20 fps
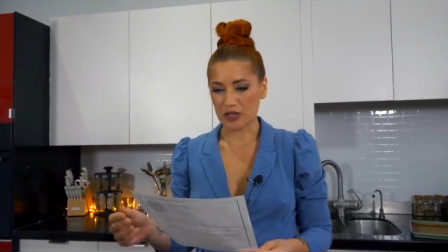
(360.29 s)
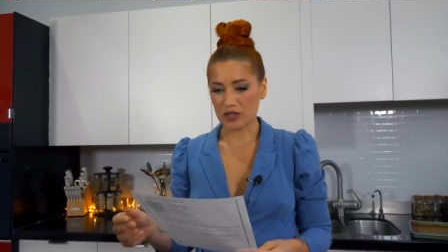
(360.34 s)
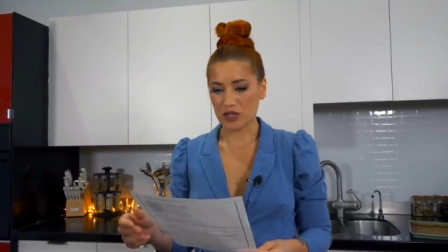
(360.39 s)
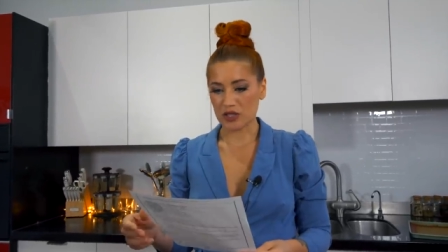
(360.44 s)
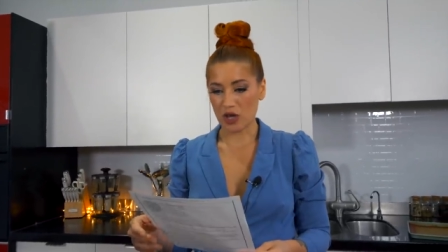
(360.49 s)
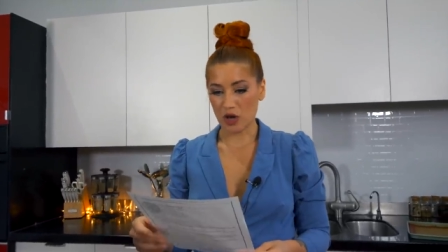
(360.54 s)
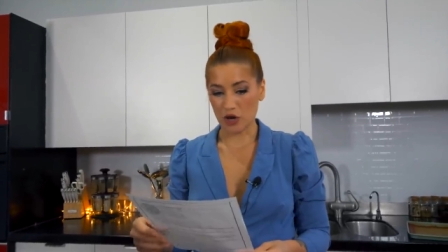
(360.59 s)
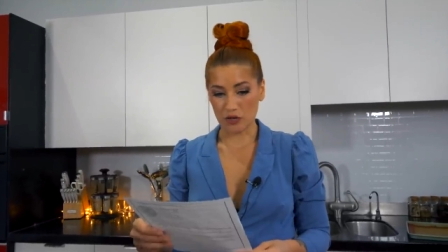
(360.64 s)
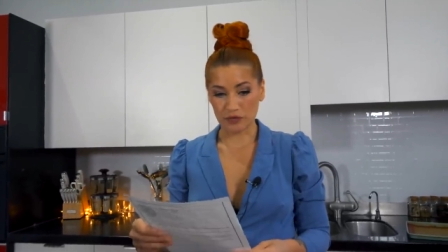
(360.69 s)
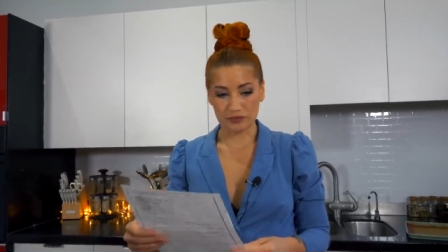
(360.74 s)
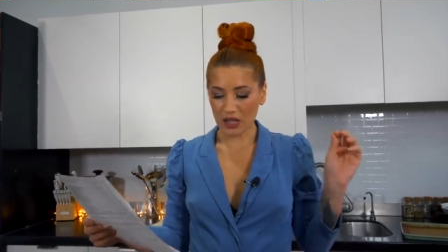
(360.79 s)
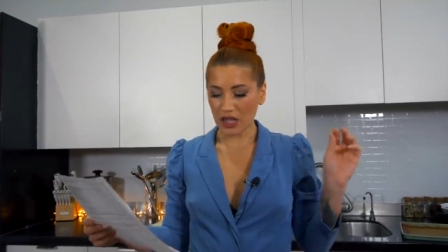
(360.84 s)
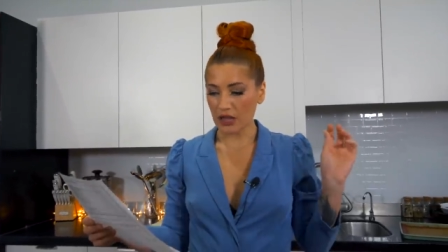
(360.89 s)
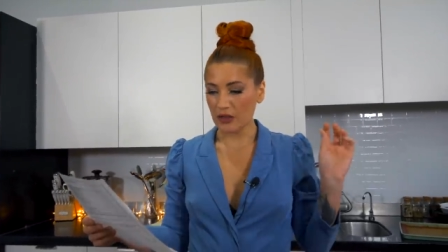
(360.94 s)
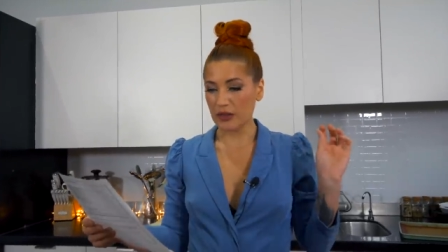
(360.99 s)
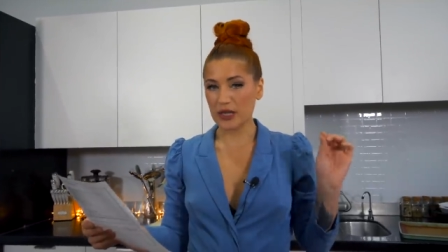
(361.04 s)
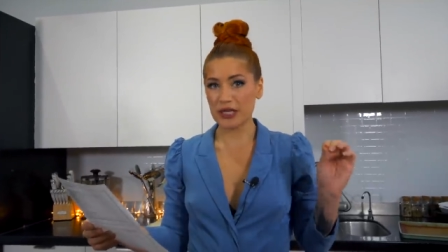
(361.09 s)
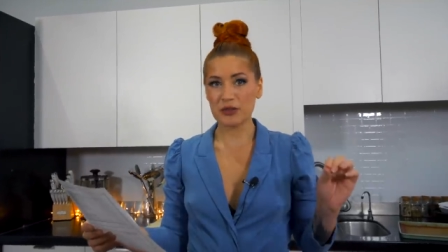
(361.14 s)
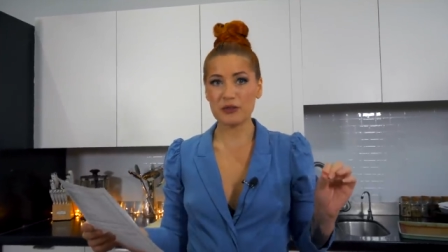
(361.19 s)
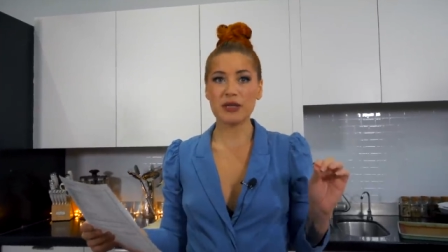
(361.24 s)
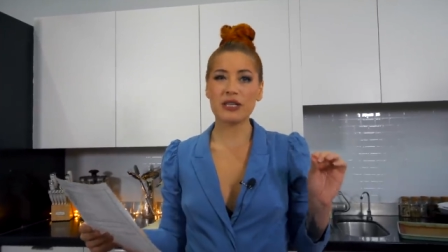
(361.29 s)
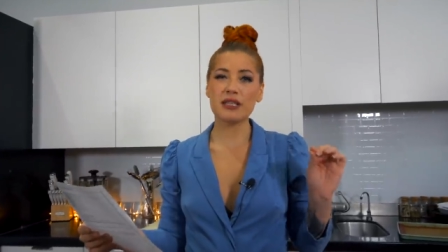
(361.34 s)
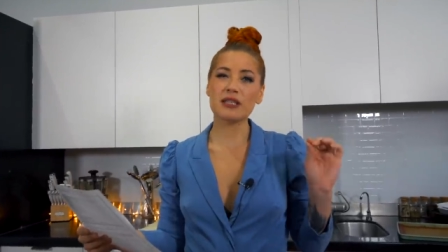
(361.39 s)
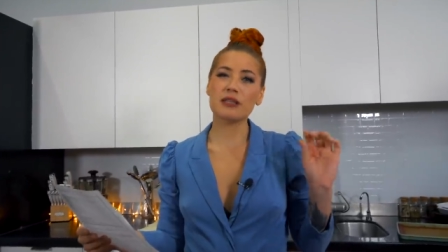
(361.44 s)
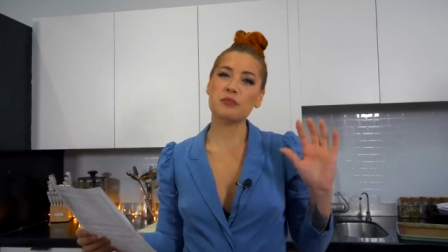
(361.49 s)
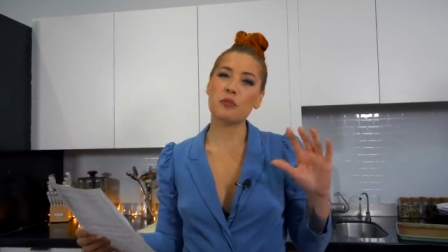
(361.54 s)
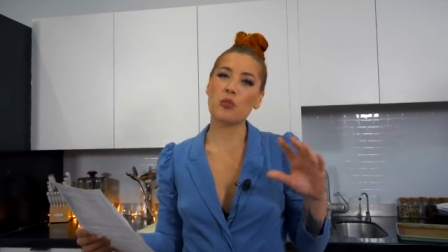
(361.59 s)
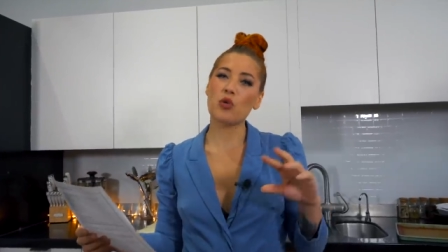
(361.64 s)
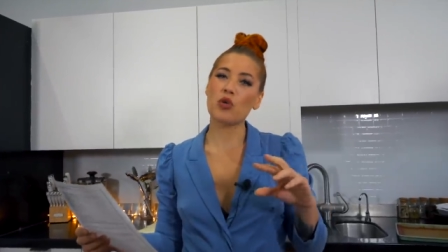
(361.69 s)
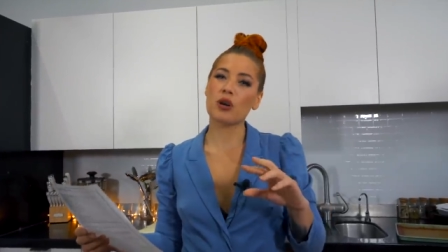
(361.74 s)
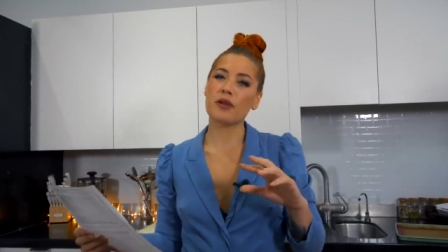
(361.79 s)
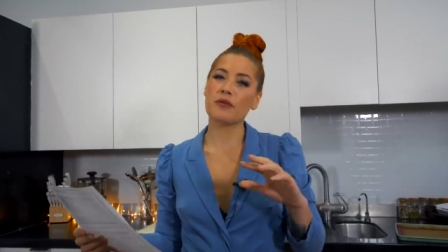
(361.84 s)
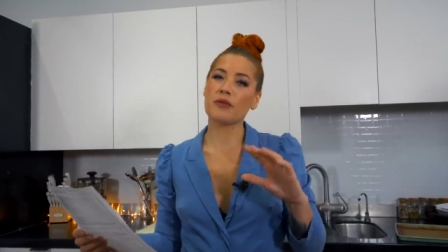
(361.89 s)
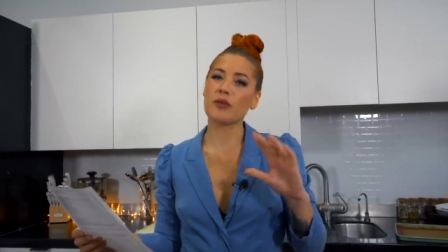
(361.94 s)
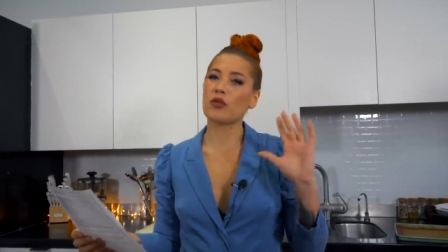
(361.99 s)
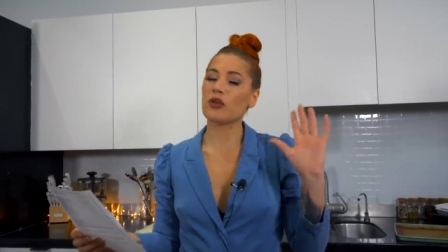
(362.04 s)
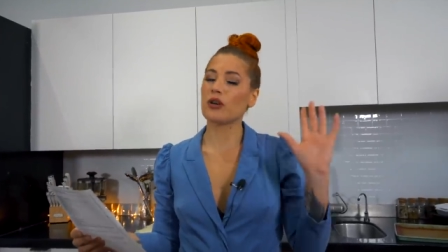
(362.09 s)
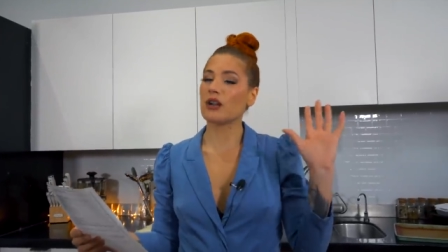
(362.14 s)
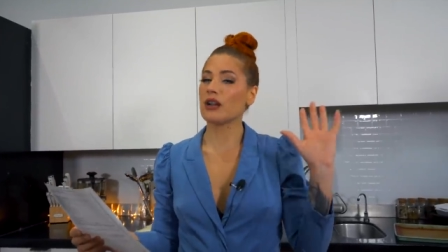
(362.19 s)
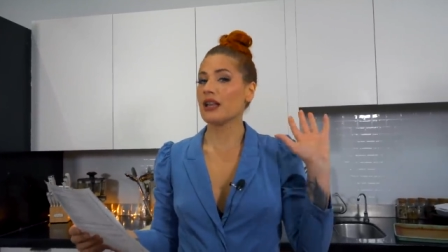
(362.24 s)
So this one is more of
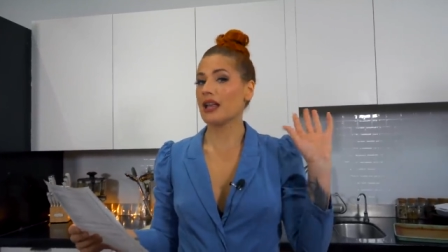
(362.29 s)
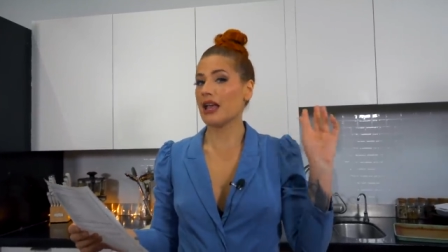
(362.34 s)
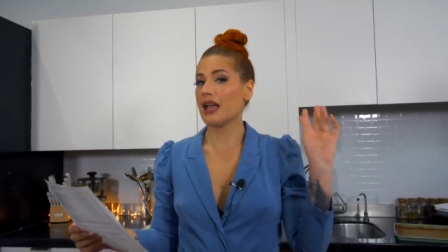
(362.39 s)
your